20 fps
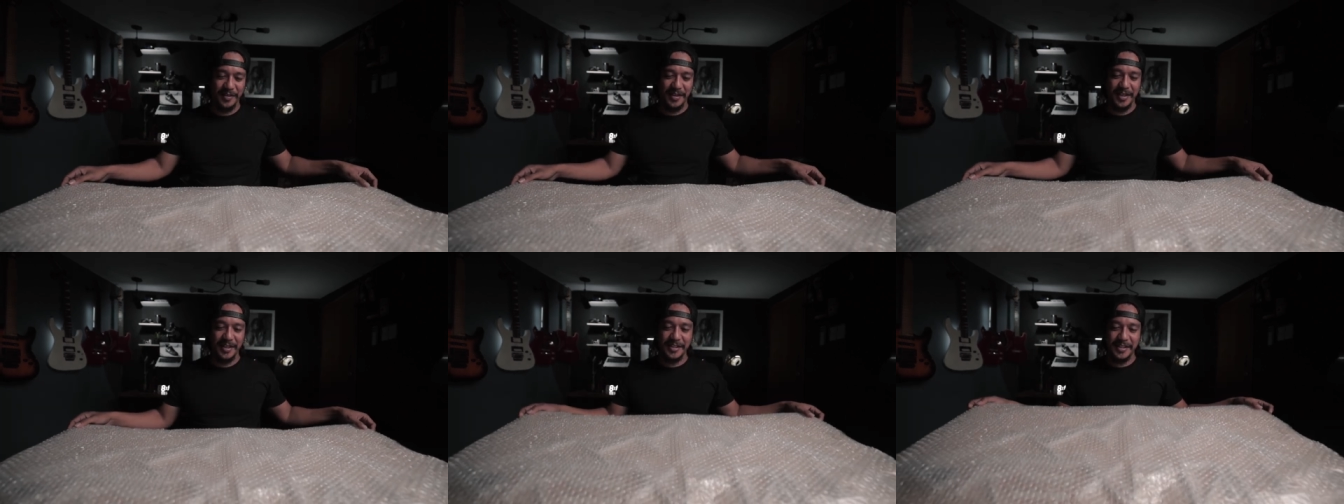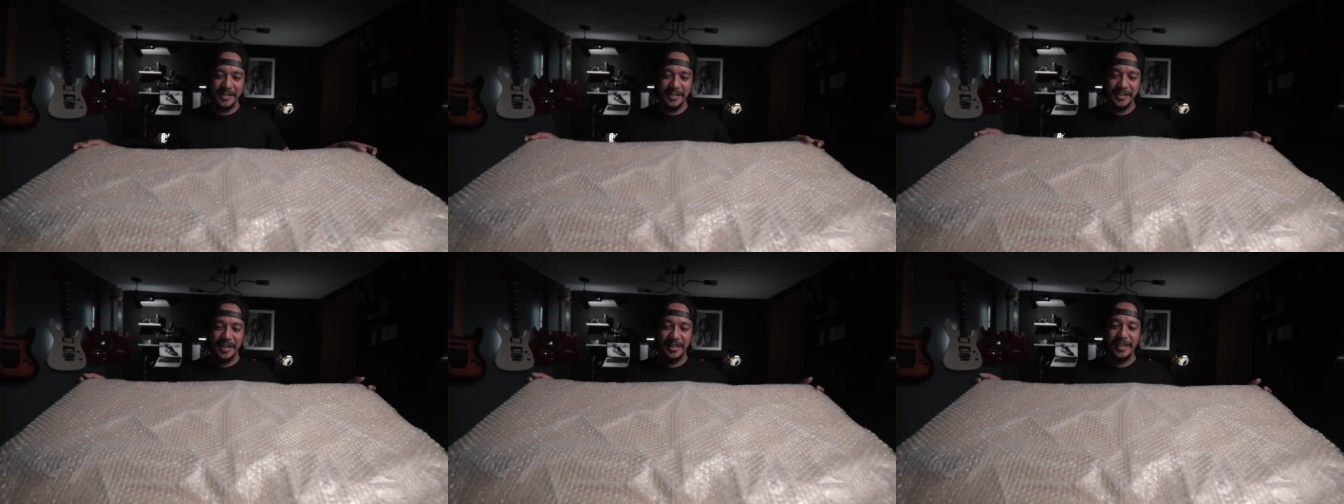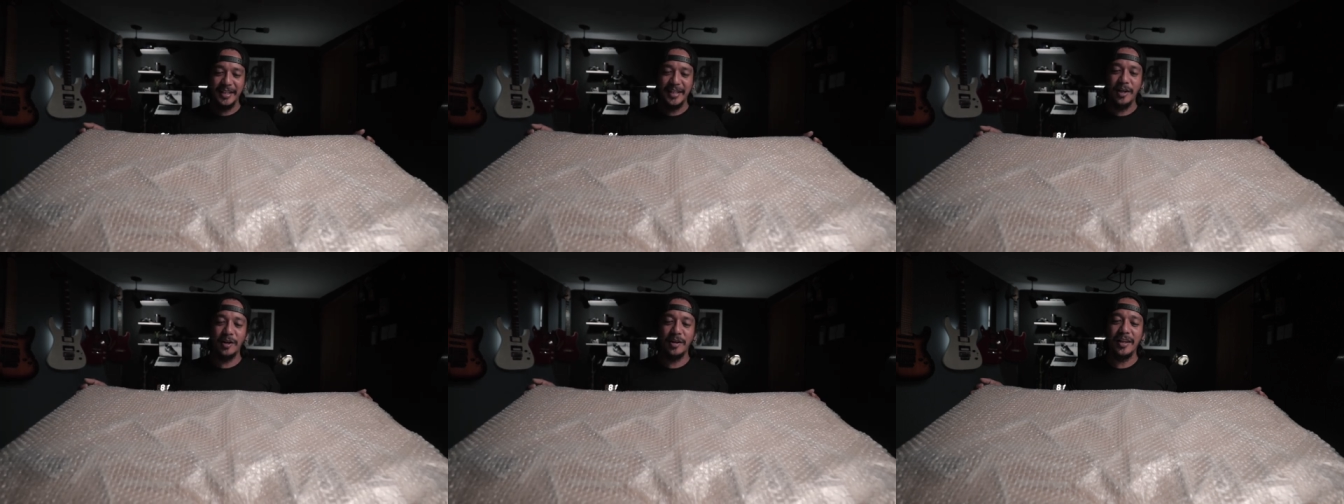this is a
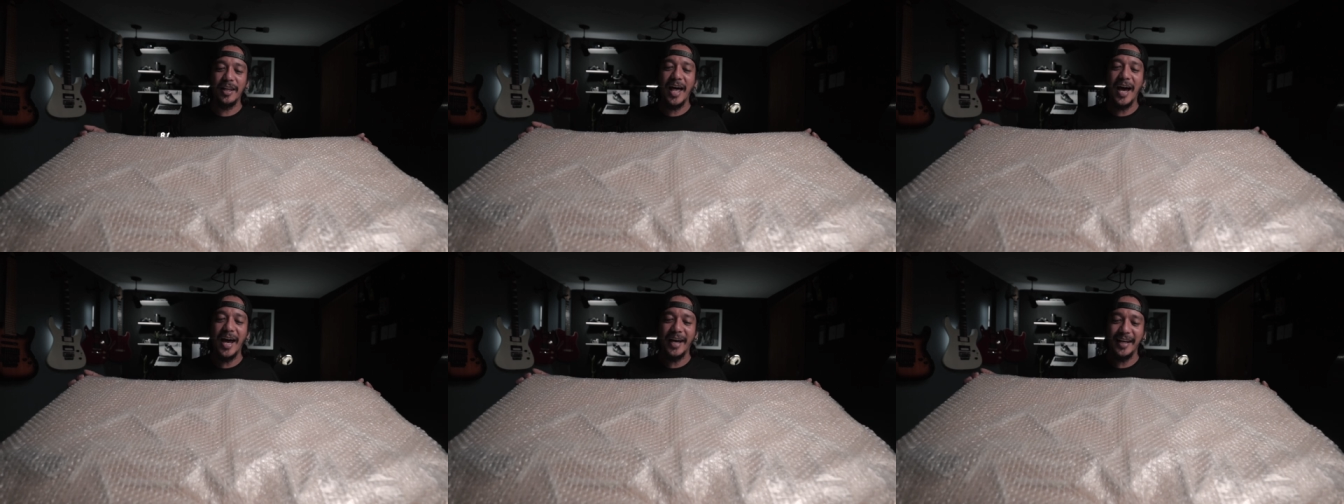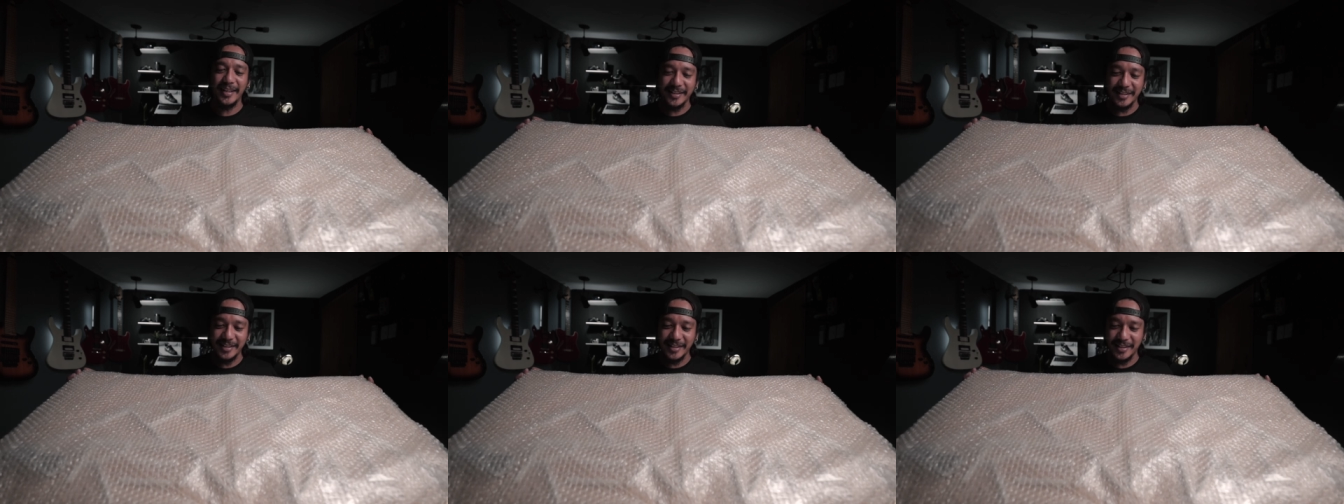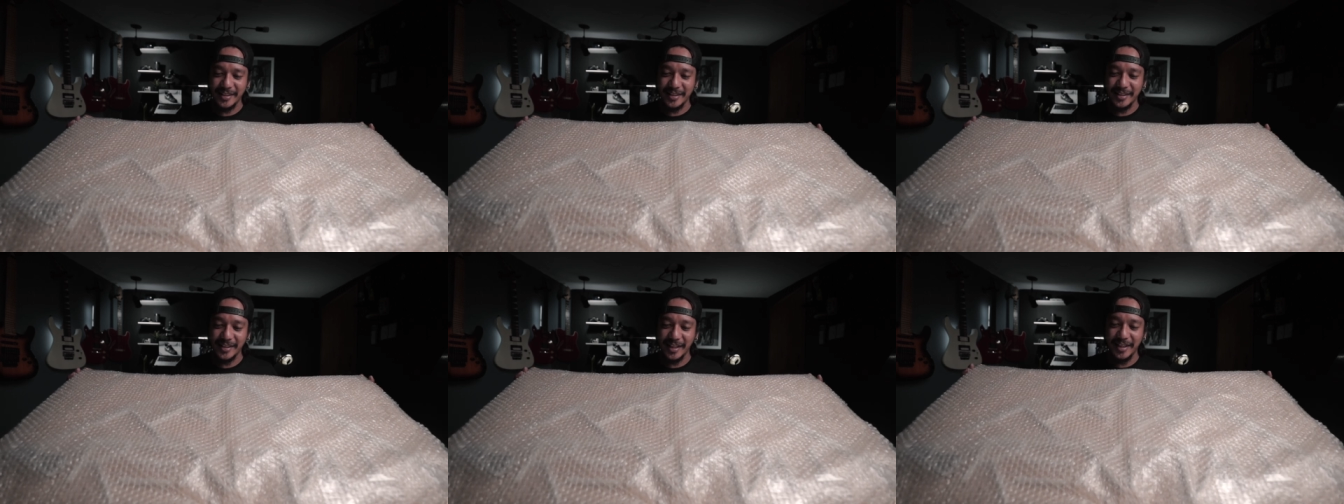neon
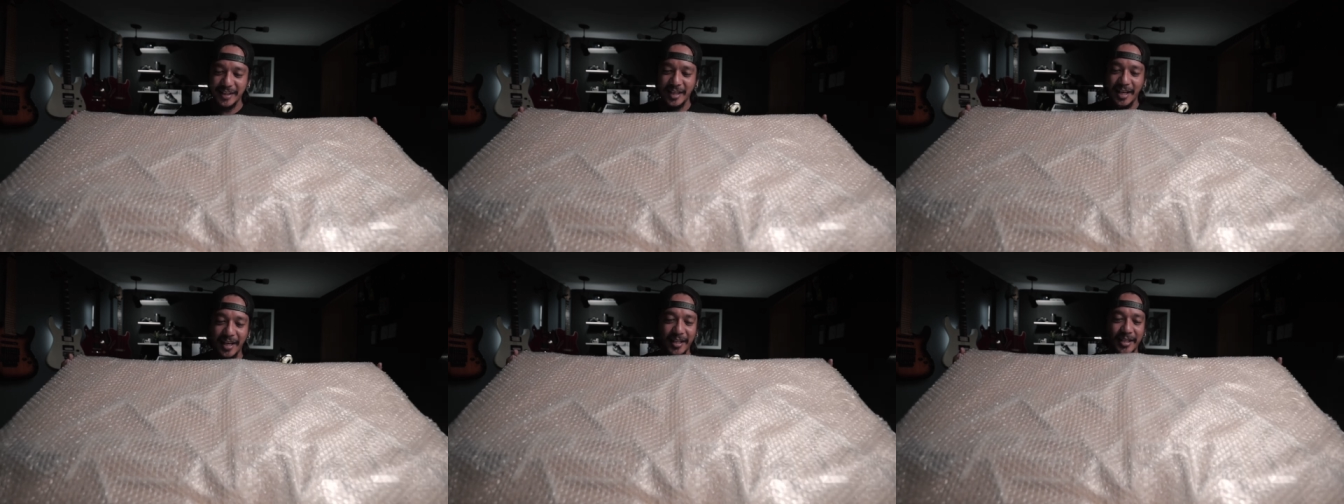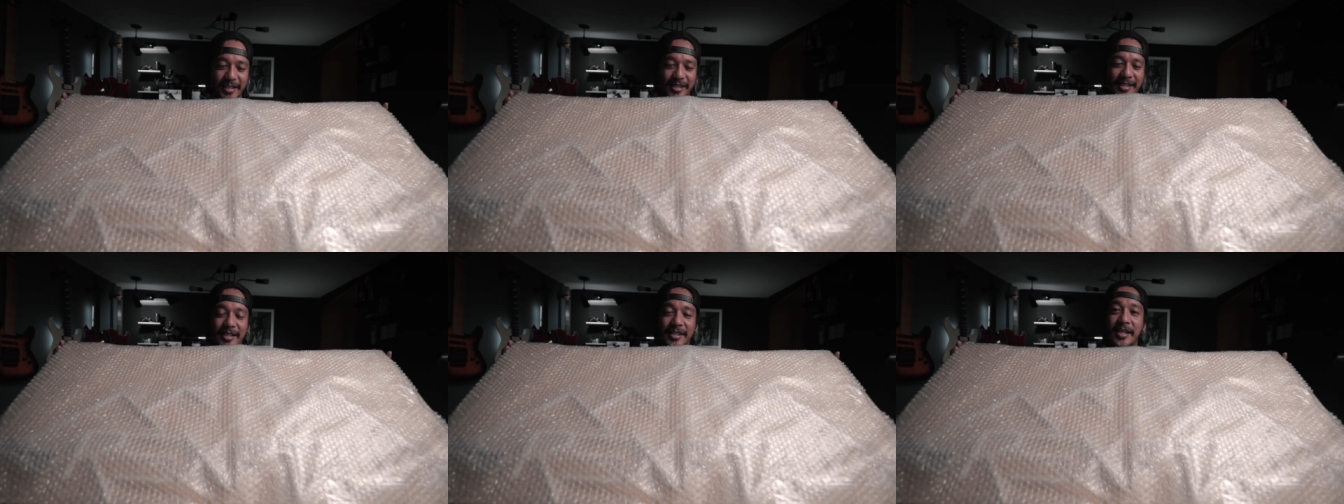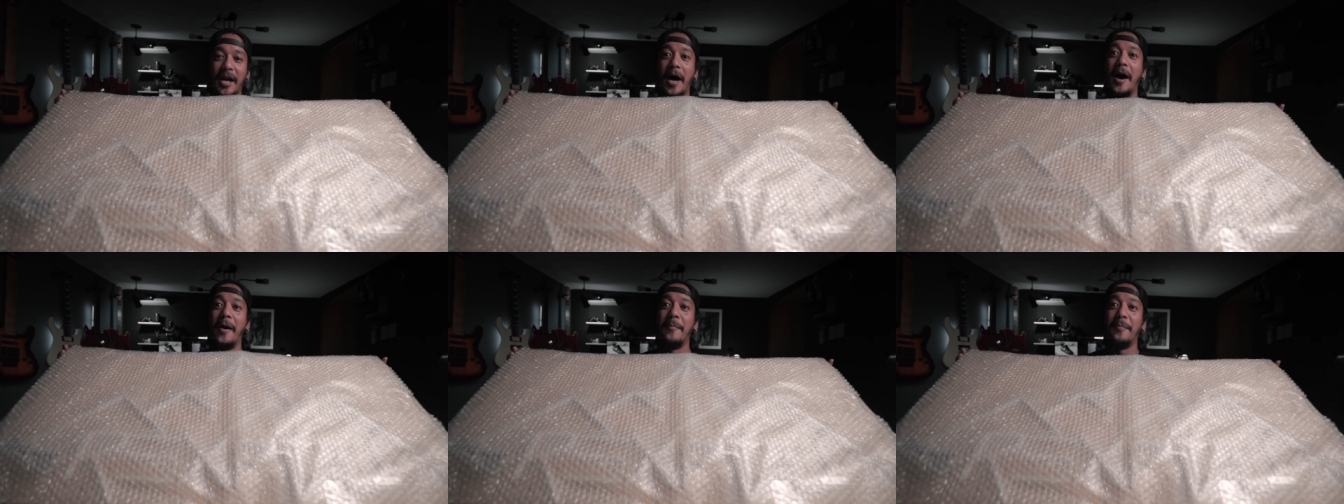lights
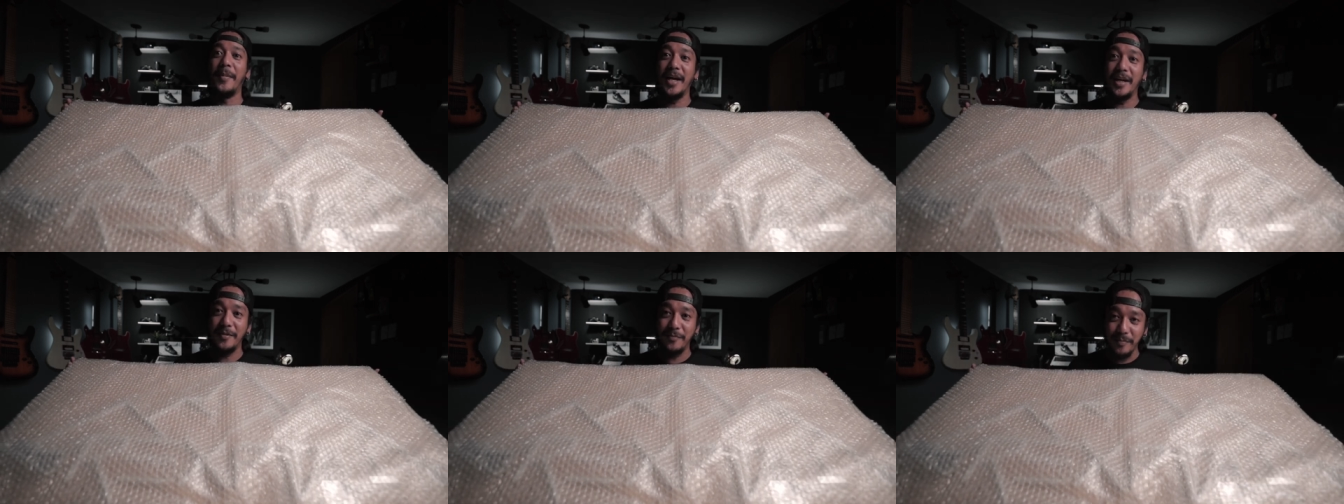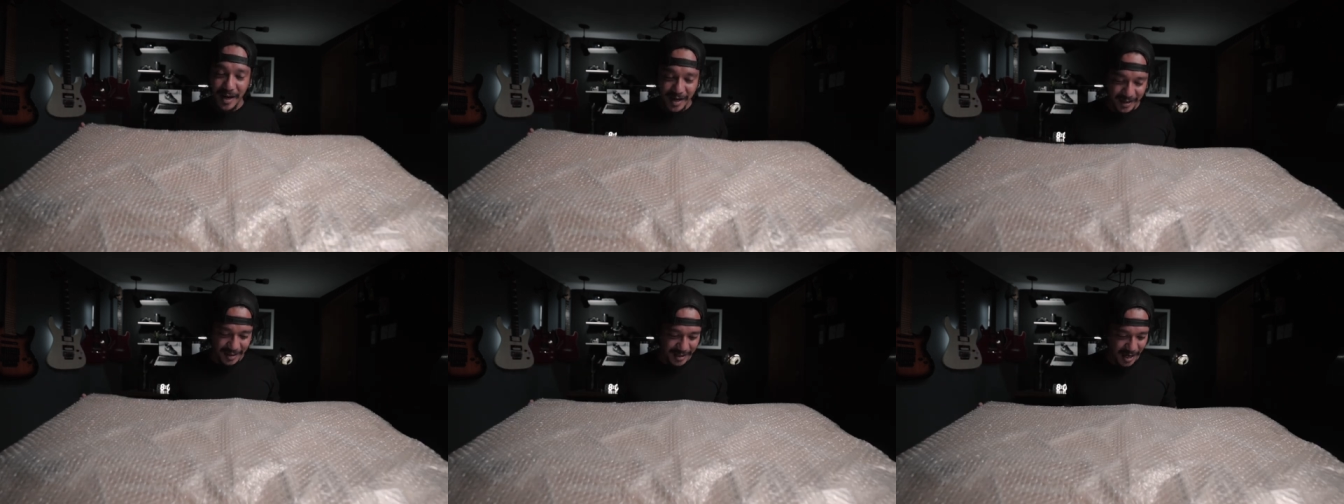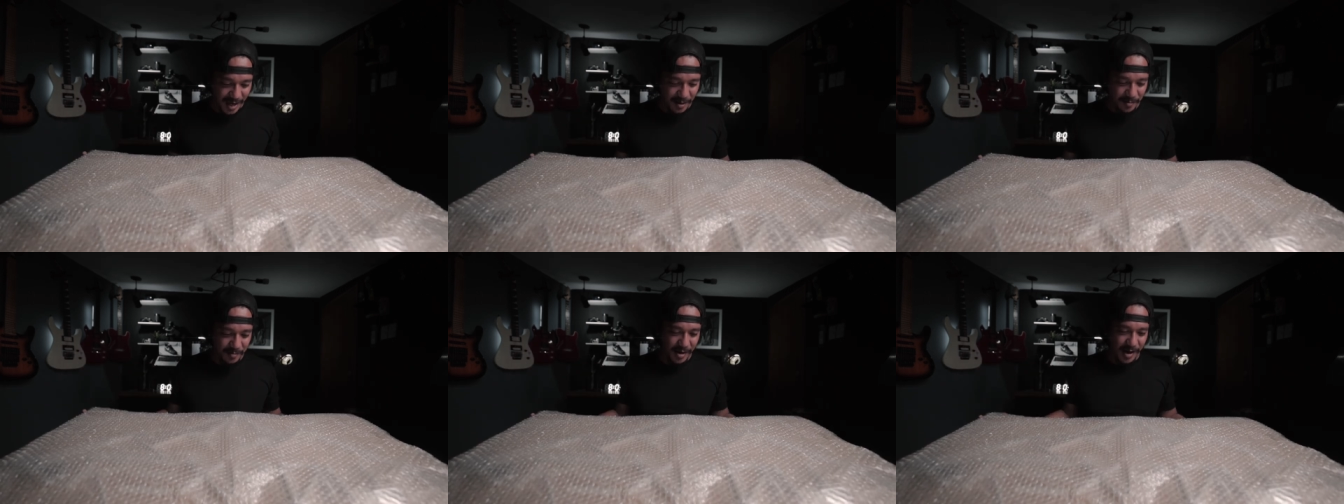that's uh, made by them.